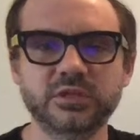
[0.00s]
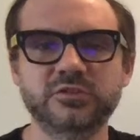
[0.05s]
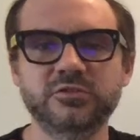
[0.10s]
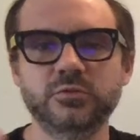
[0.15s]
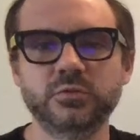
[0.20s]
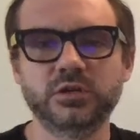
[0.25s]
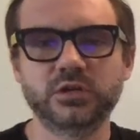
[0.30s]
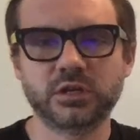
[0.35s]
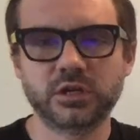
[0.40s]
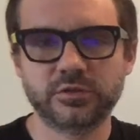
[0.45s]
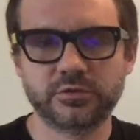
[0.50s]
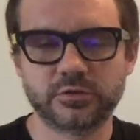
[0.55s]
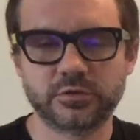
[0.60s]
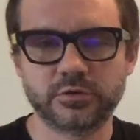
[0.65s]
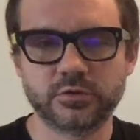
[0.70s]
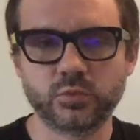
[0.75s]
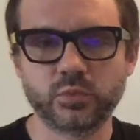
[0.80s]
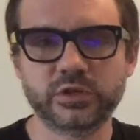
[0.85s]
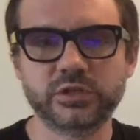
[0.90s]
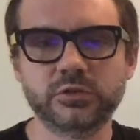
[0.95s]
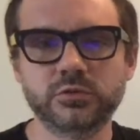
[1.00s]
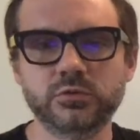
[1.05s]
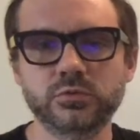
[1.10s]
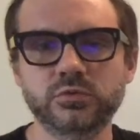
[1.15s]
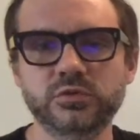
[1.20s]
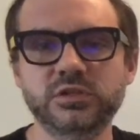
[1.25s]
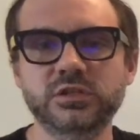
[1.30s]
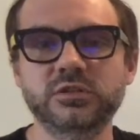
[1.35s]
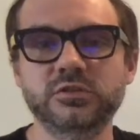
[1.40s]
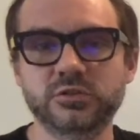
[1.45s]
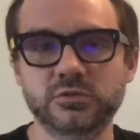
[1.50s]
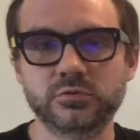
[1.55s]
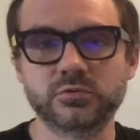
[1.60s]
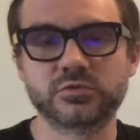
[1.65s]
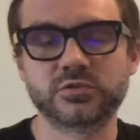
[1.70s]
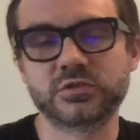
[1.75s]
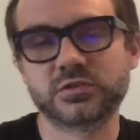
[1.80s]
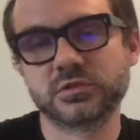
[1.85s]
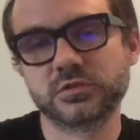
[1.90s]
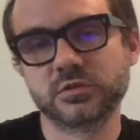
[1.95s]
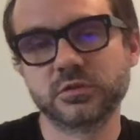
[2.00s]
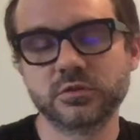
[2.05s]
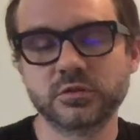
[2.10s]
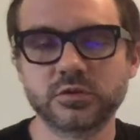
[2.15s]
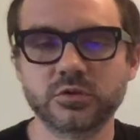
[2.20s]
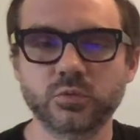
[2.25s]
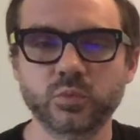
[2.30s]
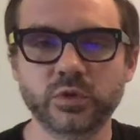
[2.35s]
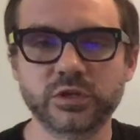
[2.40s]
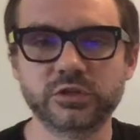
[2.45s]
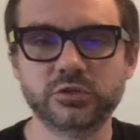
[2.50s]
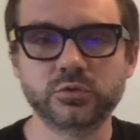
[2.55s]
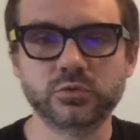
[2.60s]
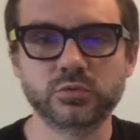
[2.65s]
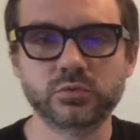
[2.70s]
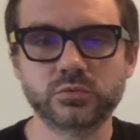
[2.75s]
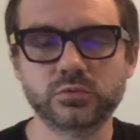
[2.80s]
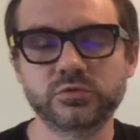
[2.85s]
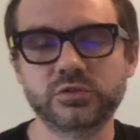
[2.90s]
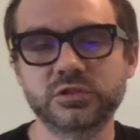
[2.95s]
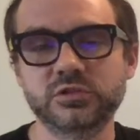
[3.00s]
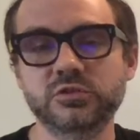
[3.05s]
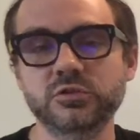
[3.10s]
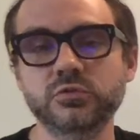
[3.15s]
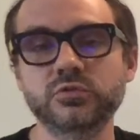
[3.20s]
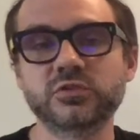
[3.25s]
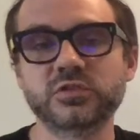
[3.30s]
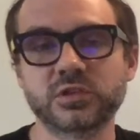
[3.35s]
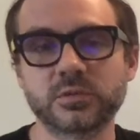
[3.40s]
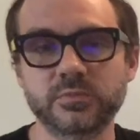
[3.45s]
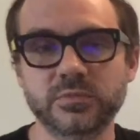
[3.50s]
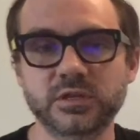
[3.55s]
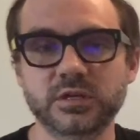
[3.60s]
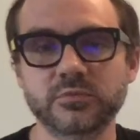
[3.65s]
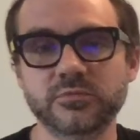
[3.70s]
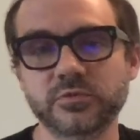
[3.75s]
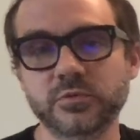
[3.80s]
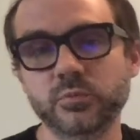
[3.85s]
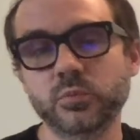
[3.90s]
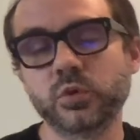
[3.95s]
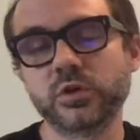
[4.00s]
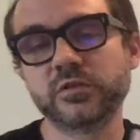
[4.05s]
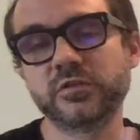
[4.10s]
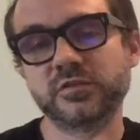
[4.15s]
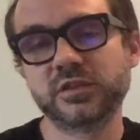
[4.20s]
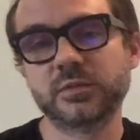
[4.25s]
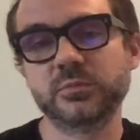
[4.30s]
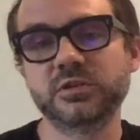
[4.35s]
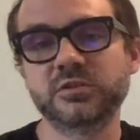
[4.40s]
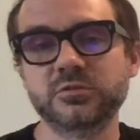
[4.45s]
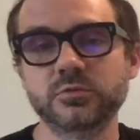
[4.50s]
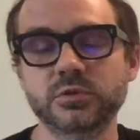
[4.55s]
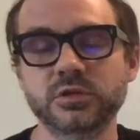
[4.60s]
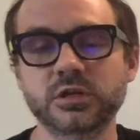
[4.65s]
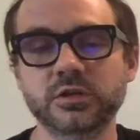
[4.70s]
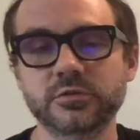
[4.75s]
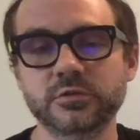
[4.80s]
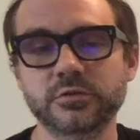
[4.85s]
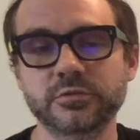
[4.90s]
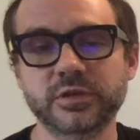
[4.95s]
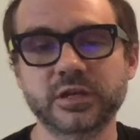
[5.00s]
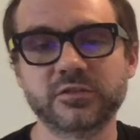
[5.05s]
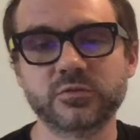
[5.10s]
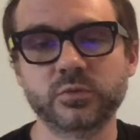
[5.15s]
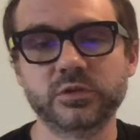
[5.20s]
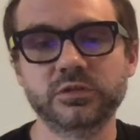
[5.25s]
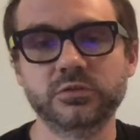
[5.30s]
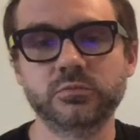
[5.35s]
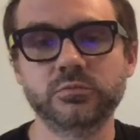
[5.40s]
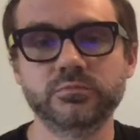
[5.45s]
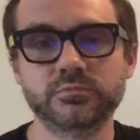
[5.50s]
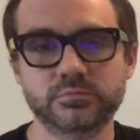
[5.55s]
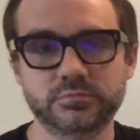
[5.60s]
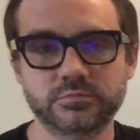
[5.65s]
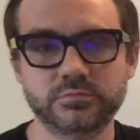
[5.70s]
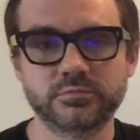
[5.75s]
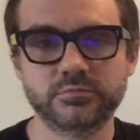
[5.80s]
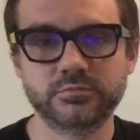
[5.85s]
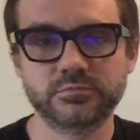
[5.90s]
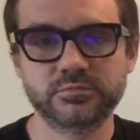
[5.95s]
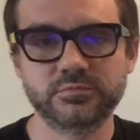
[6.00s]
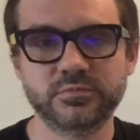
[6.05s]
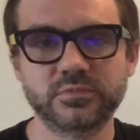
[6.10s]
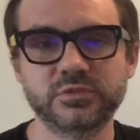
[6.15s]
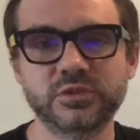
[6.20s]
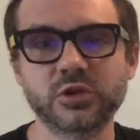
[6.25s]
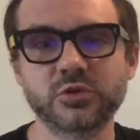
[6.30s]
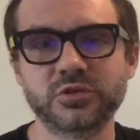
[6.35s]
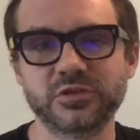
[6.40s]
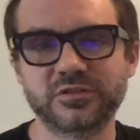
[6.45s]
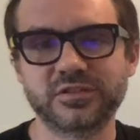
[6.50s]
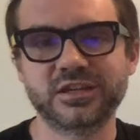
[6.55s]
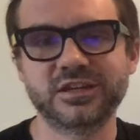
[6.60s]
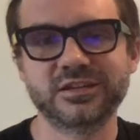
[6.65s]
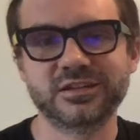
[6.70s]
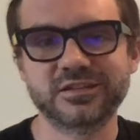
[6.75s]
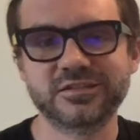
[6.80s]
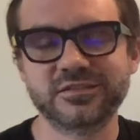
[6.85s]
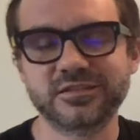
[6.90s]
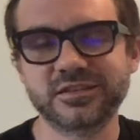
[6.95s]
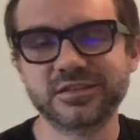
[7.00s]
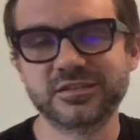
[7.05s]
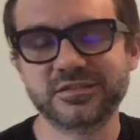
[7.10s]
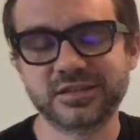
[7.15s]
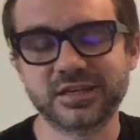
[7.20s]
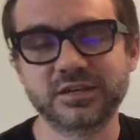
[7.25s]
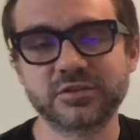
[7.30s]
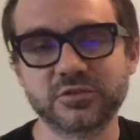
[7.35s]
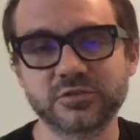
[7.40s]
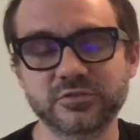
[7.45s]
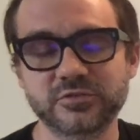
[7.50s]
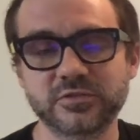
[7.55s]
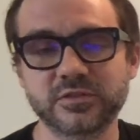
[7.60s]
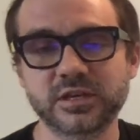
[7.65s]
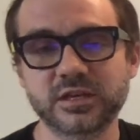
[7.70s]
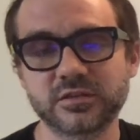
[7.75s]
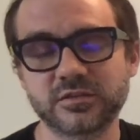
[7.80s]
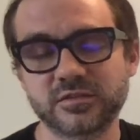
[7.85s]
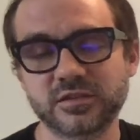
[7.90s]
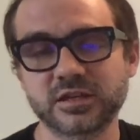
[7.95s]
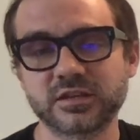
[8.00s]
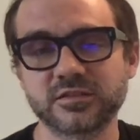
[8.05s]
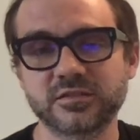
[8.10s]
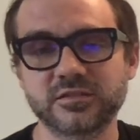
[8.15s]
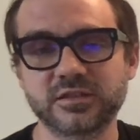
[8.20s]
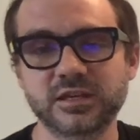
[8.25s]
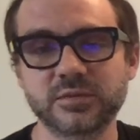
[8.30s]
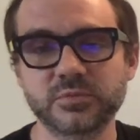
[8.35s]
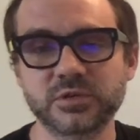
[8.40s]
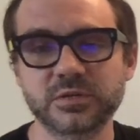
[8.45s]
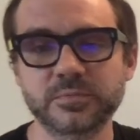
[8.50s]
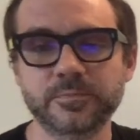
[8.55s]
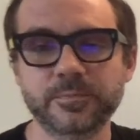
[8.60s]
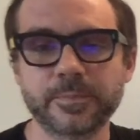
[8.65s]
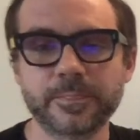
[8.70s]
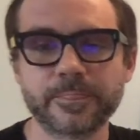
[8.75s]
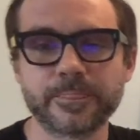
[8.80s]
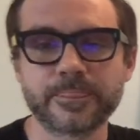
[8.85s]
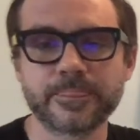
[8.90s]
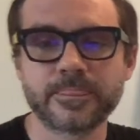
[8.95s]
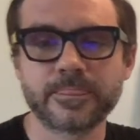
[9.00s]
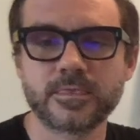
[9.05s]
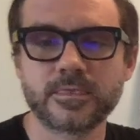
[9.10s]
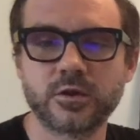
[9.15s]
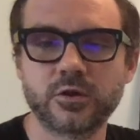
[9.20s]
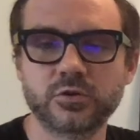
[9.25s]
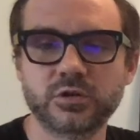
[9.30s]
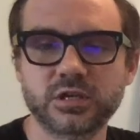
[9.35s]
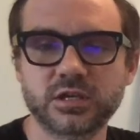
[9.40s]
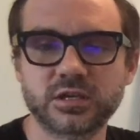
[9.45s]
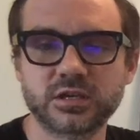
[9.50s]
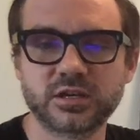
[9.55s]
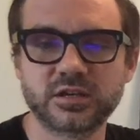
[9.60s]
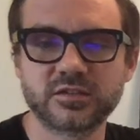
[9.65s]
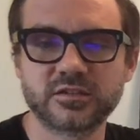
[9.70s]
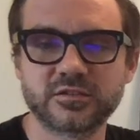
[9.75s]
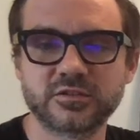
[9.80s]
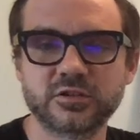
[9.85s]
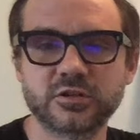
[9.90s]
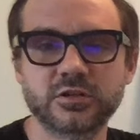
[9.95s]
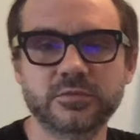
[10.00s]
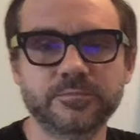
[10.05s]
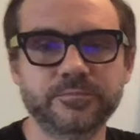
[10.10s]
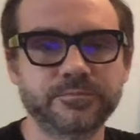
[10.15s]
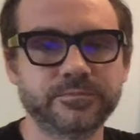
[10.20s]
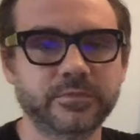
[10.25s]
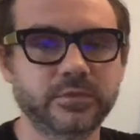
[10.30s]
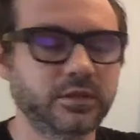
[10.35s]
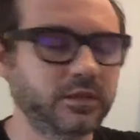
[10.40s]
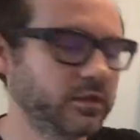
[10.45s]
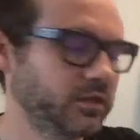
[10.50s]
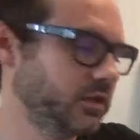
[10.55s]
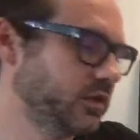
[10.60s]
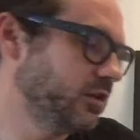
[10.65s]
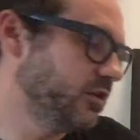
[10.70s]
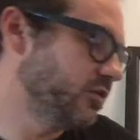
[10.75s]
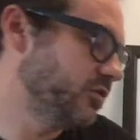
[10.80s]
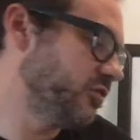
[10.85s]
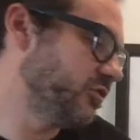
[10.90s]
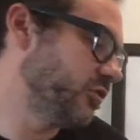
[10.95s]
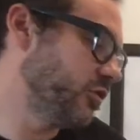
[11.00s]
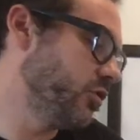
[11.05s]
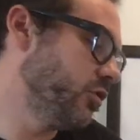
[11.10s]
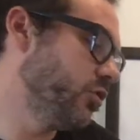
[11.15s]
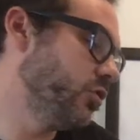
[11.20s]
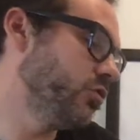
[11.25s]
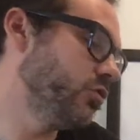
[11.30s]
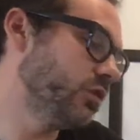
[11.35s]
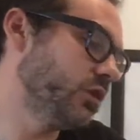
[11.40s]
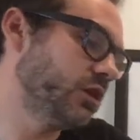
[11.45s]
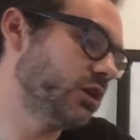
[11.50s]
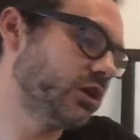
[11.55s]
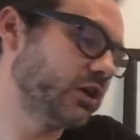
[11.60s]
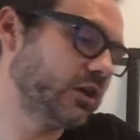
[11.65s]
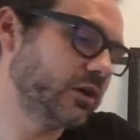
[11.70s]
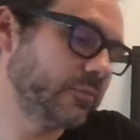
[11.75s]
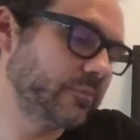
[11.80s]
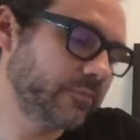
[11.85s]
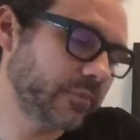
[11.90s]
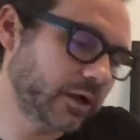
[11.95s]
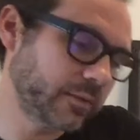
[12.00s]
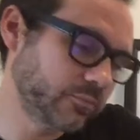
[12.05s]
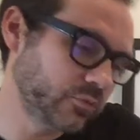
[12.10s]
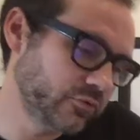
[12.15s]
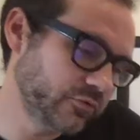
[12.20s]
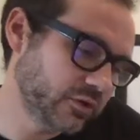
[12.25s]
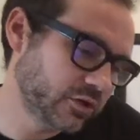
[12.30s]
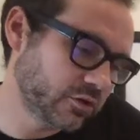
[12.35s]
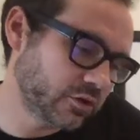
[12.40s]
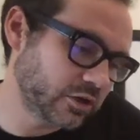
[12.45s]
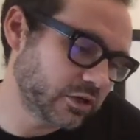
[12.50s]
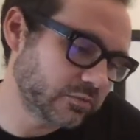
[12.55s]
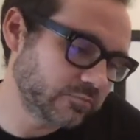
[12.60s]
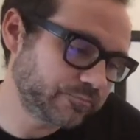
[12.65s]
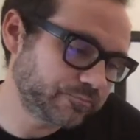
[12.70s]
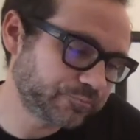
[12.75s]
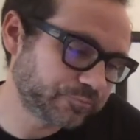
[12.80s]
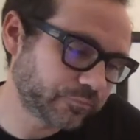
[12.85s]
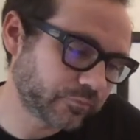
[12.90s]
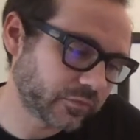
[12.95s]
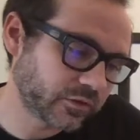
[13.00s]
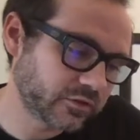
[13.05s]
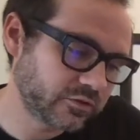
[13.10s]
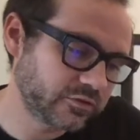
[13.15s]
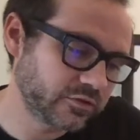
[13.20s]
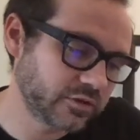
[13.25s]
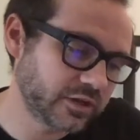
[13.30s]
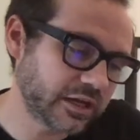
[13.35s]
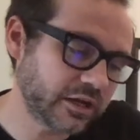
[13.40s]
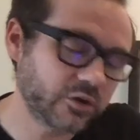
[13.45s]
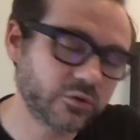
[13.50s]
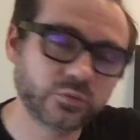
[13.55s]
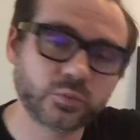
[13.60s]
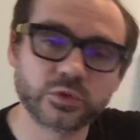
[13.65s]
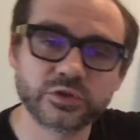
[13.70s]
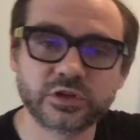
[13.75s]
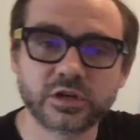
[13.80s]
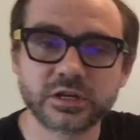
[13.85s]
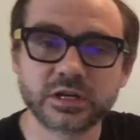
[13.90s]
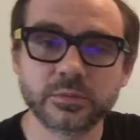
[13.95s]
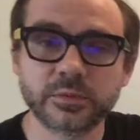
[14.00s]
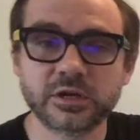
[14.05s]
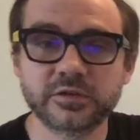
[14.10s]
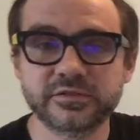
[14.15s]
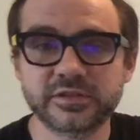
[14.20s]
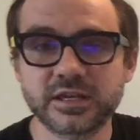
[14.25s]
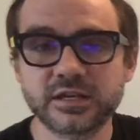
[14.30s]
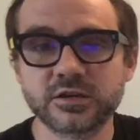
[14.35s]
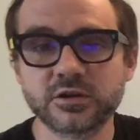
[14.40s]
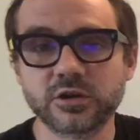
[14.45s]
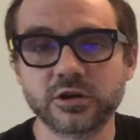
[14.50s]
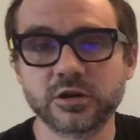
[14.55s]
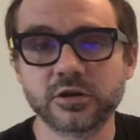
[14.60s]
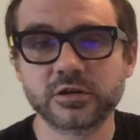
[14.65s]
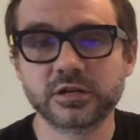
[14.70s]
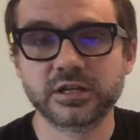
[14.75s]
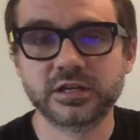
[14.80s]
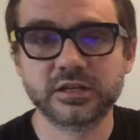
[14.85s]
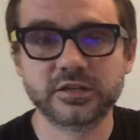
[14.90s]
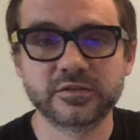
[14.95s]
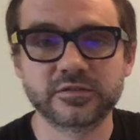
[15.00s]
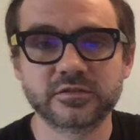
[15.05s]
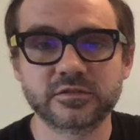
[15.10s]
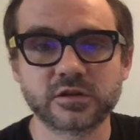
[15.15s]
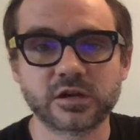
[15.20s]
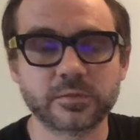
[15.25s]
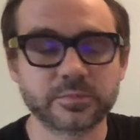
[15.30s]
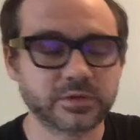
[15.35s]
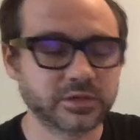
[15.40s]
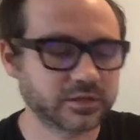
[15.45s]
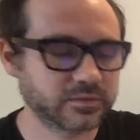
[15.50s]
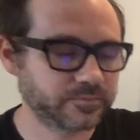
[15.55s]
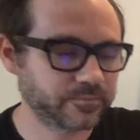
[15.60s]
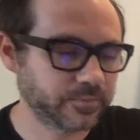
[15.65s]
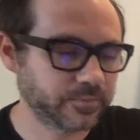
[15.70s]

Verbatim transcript: to another when you deduce when you deduce something from one statement to another that's when you notice that it entails that second statement okay guys good so um, i'm moving on to now we're talking about descartes and his topic